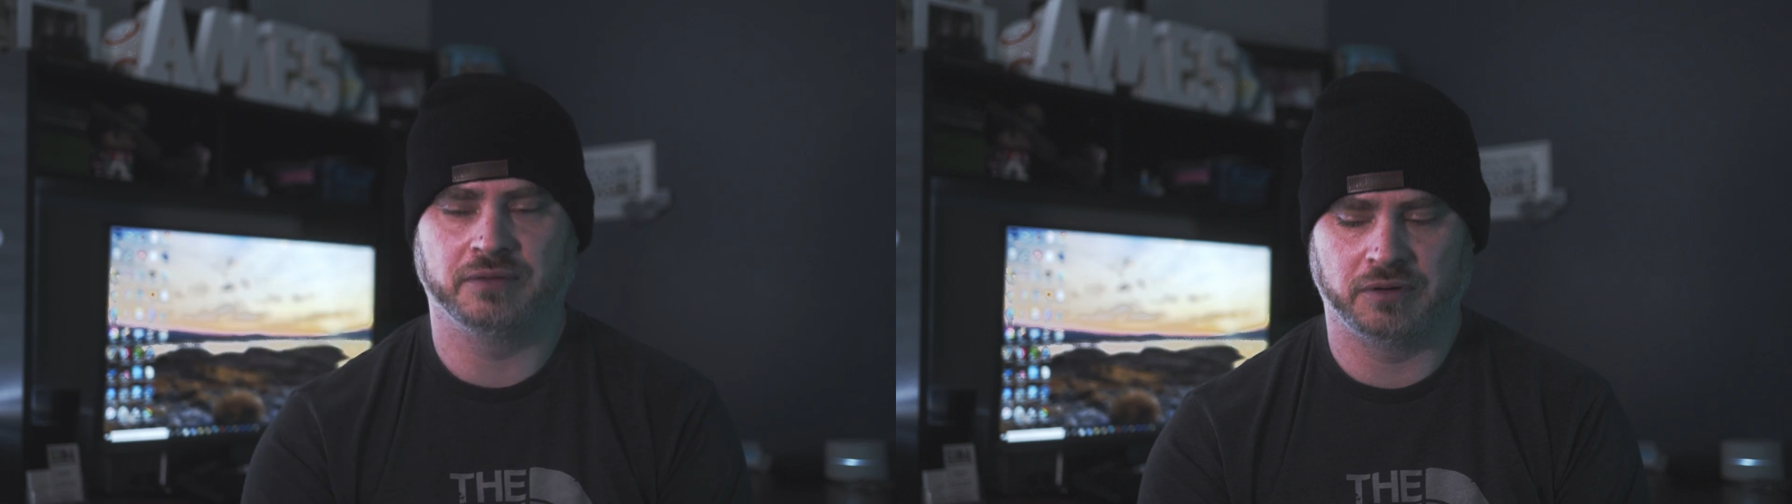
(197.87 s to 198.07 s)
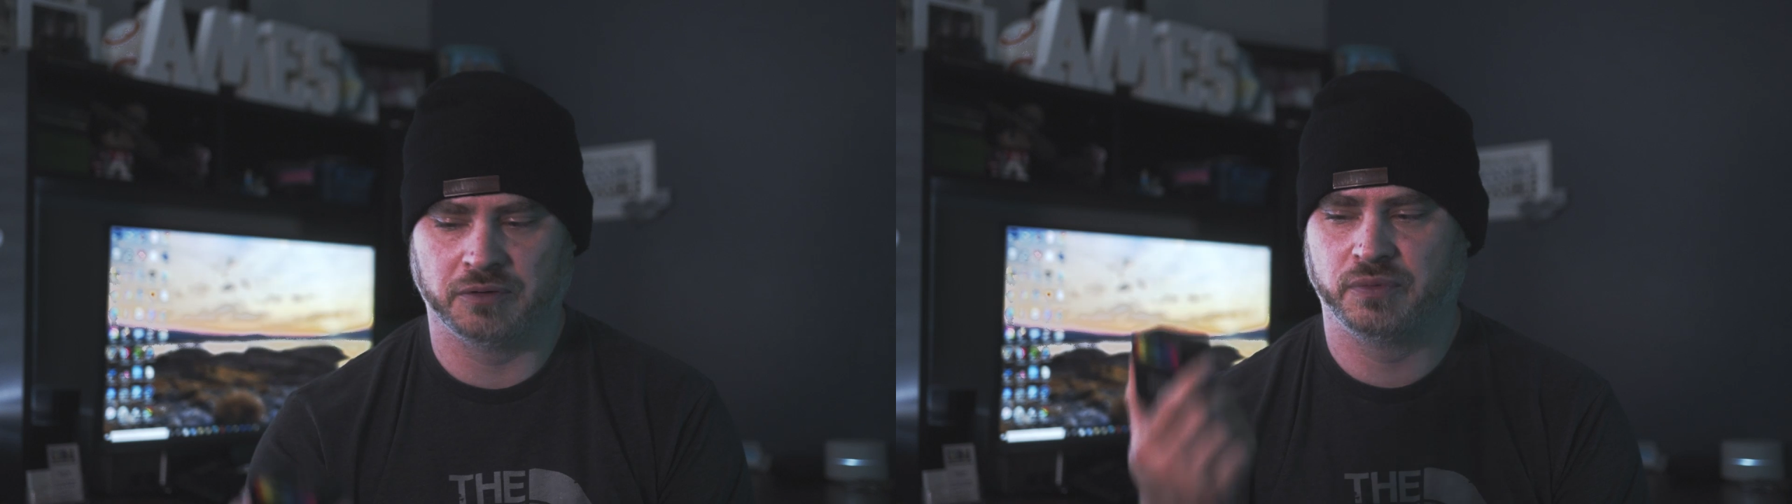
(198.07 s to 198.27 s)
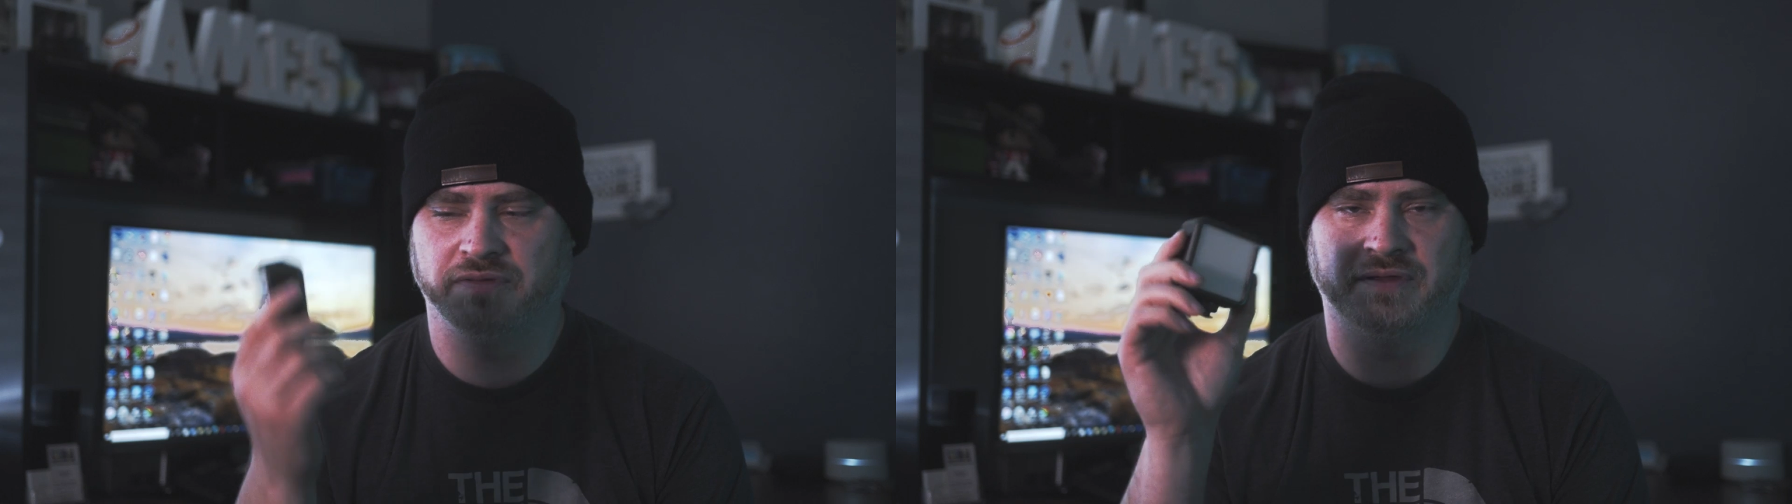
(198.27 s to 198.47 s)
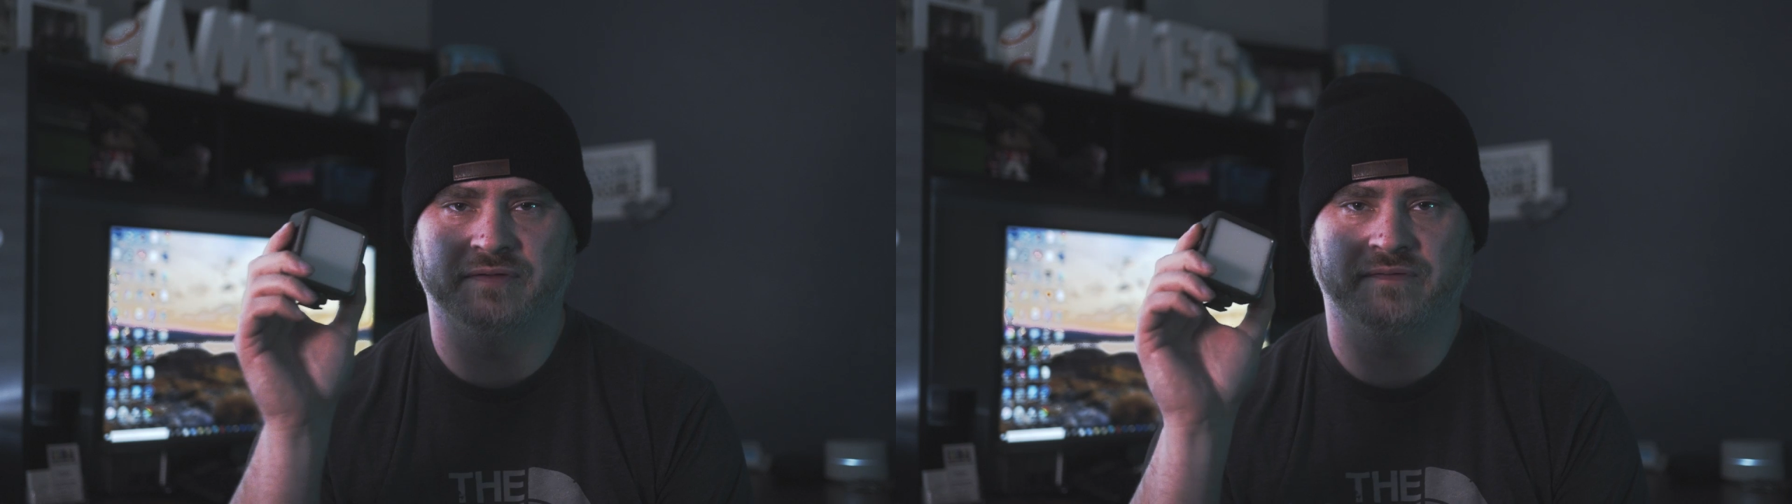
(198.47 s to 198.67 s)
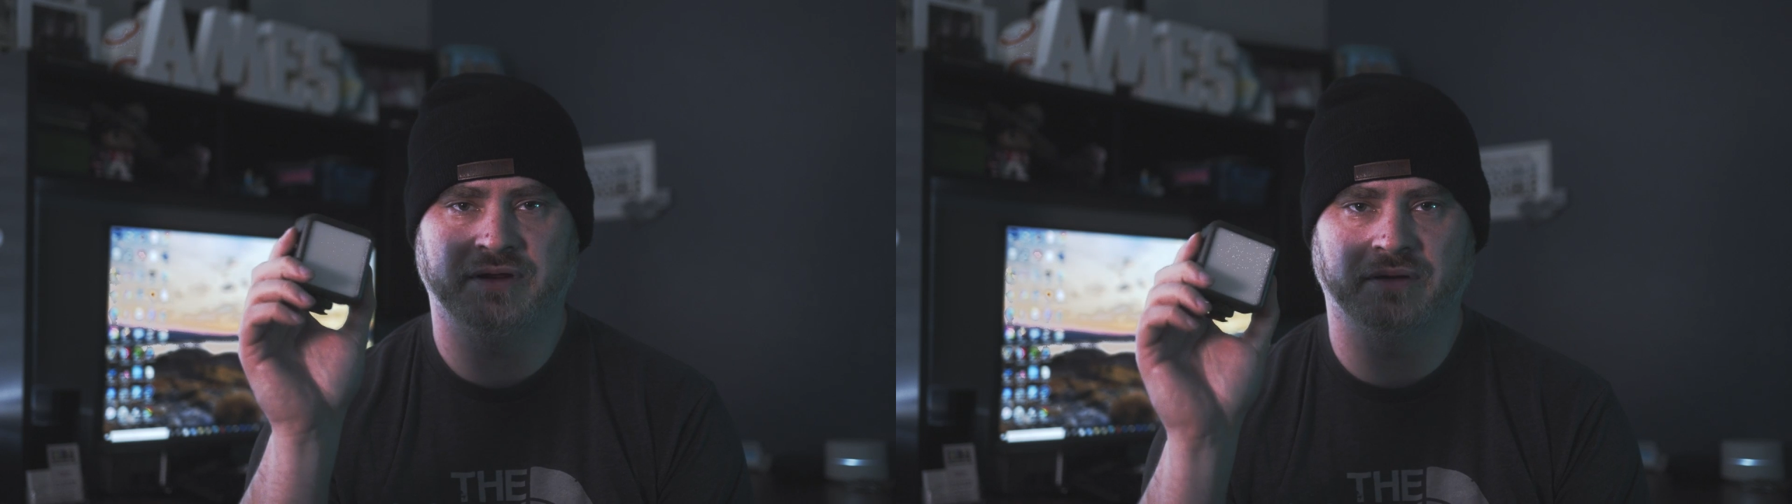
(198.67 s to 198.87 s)
or with these
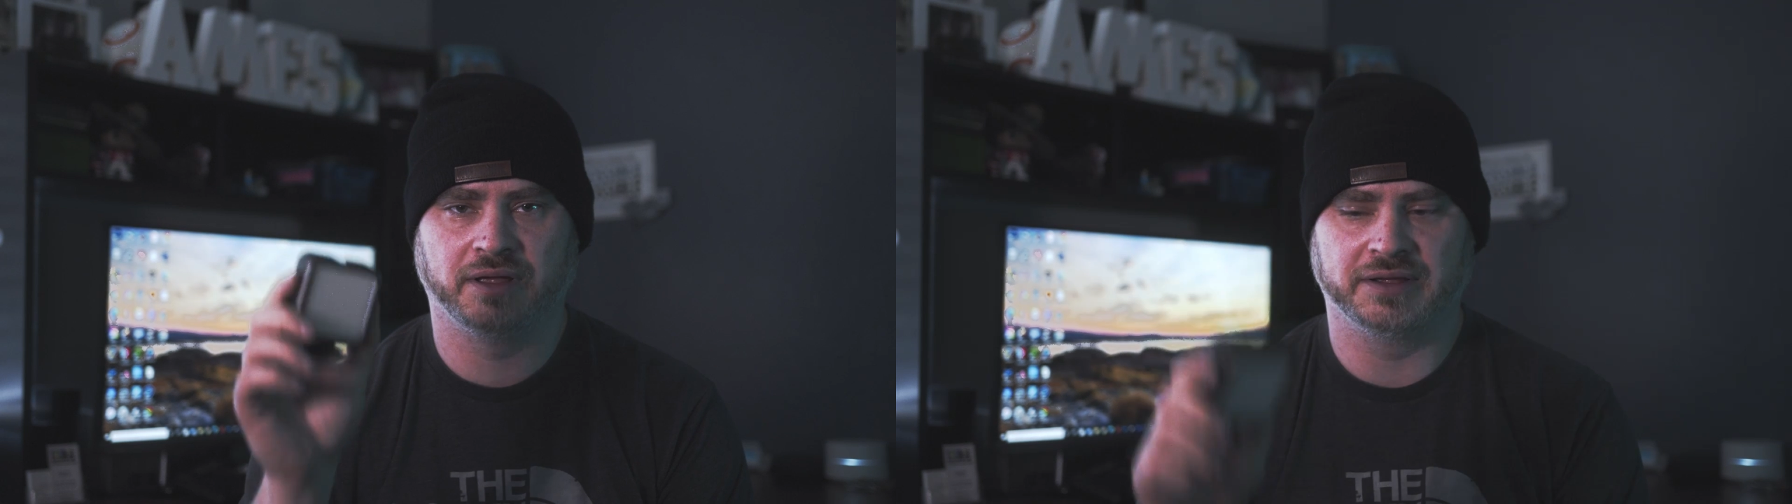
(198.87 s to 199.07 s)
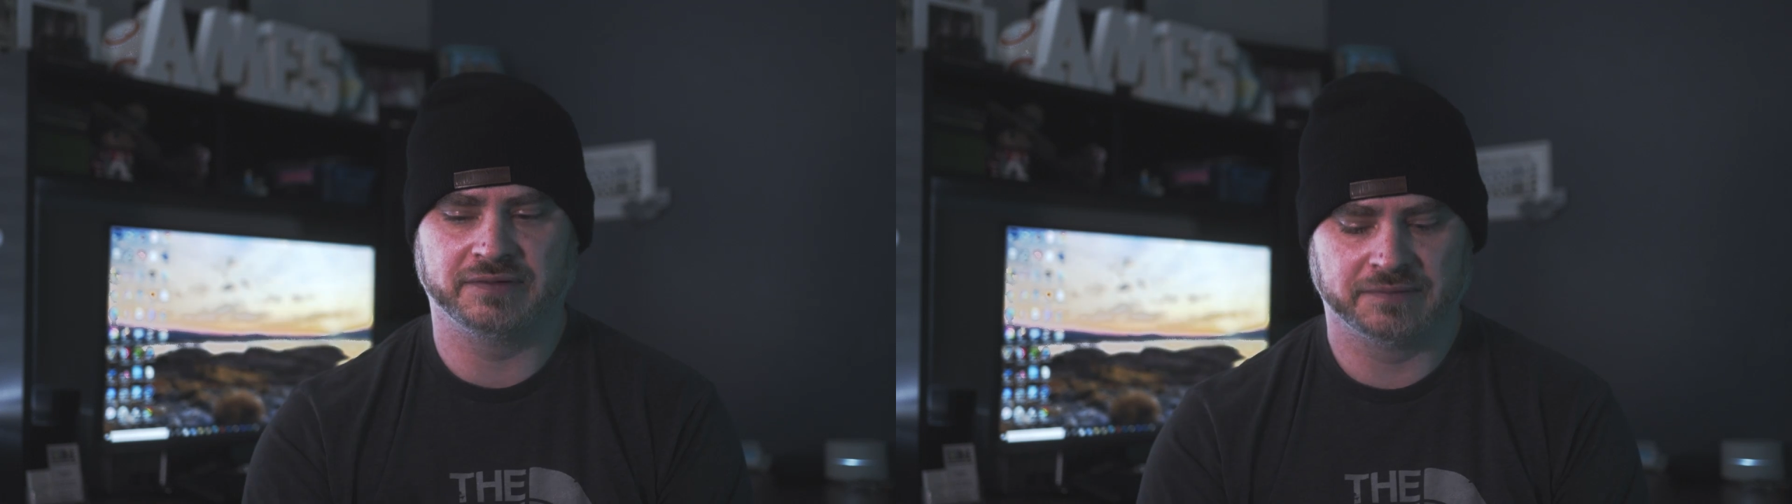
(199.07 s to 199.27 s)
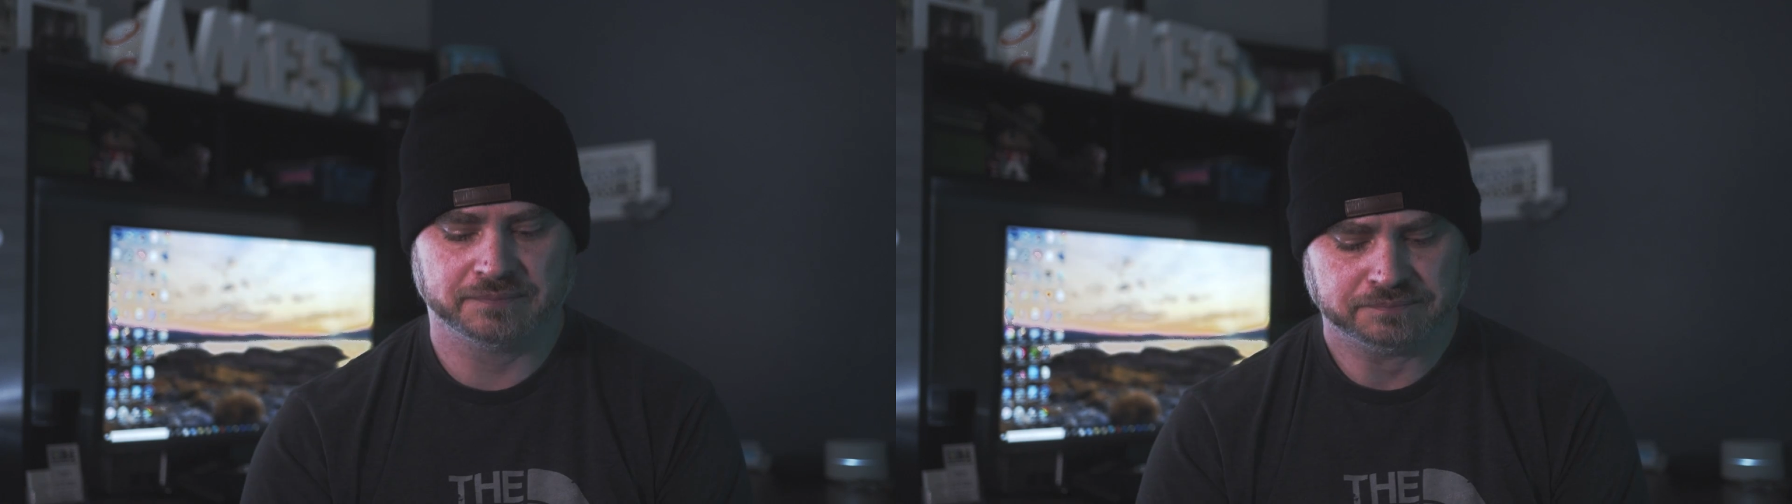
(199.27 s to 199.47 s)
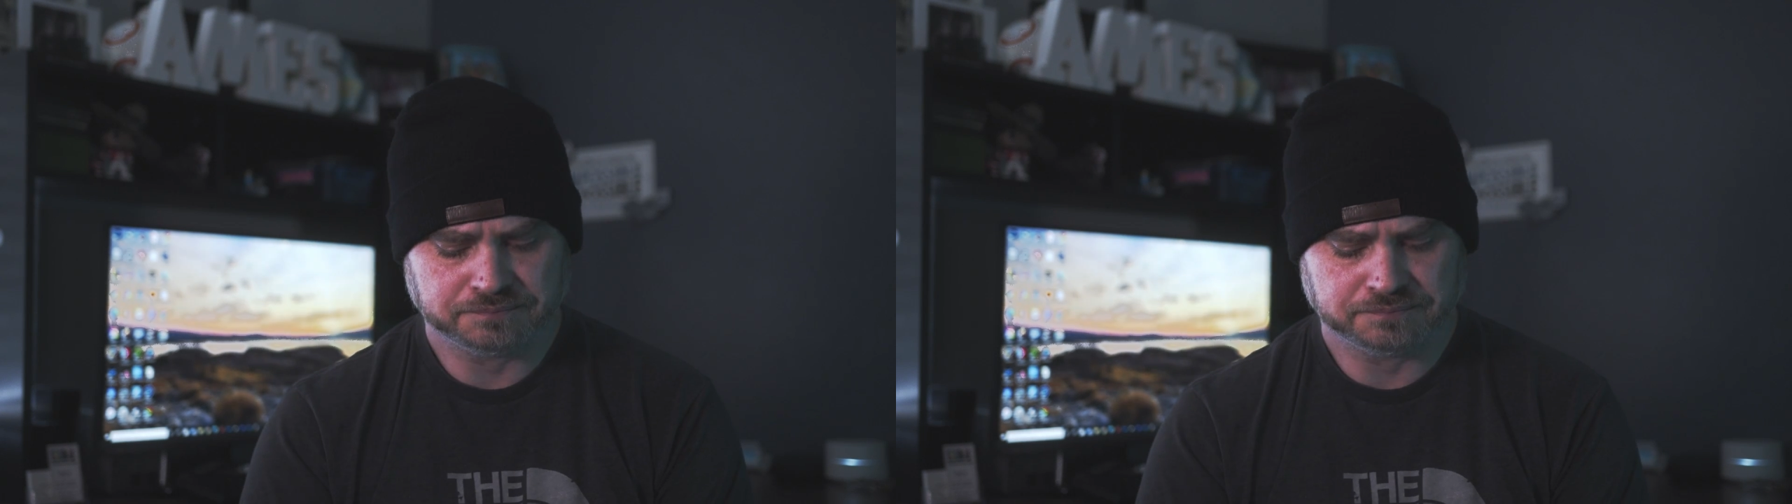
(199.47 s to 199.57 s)
video lights.